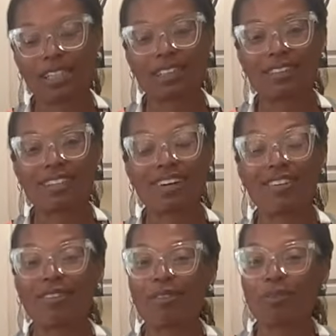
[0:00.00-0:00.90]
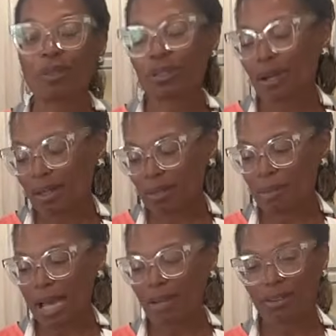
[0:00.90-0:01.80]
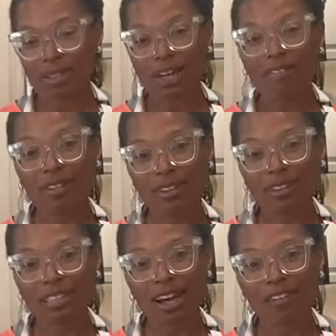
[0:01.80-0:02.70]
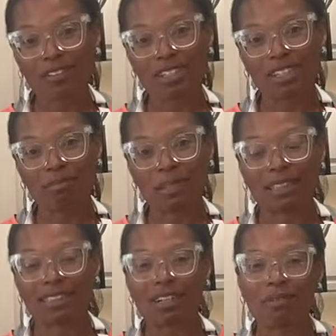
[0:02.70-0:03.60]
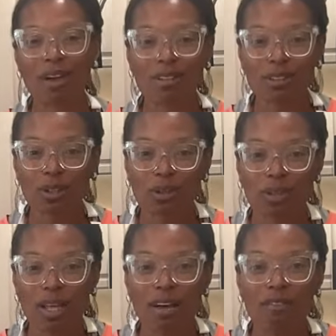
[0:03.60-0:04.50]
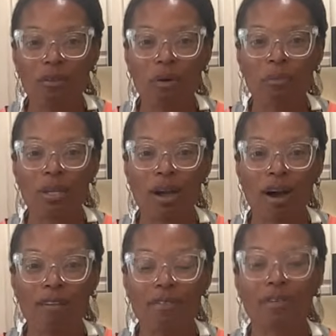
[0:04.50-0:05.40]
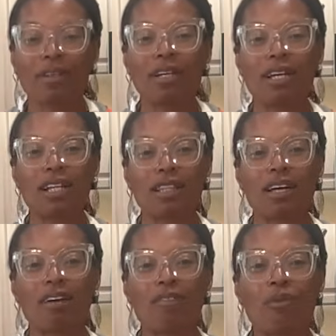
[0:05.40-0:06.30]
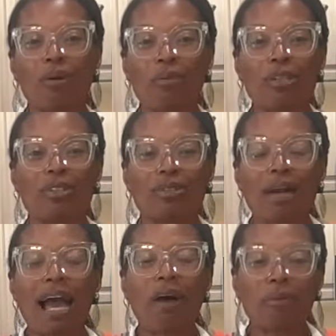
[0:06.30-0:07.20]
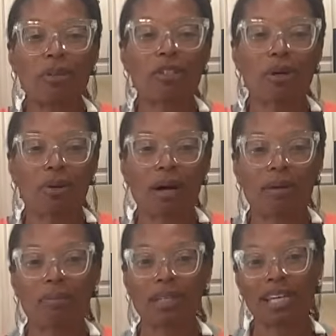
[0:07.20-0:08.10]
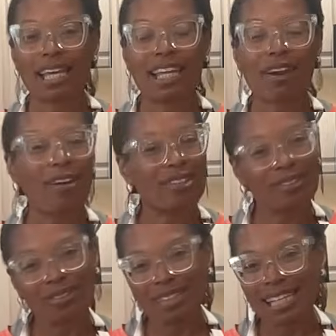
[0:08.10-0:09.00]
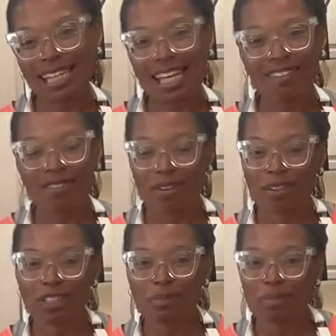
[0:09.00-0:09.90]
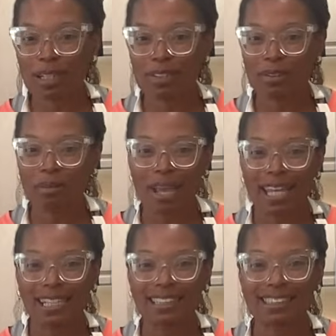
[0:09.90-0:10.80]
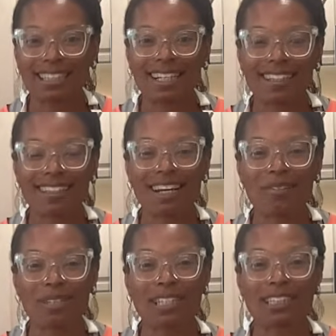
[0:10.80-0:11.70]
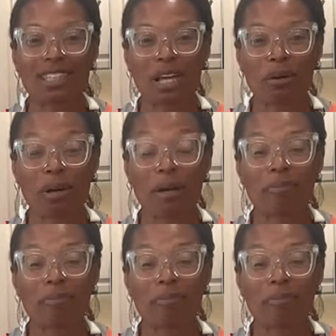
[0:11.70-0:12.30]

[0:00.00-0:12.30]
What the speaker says: So when we talk about loving ourselves, it means that we also love what we offer, love what we do, how we show up, in our unique and very special ways that we can show up.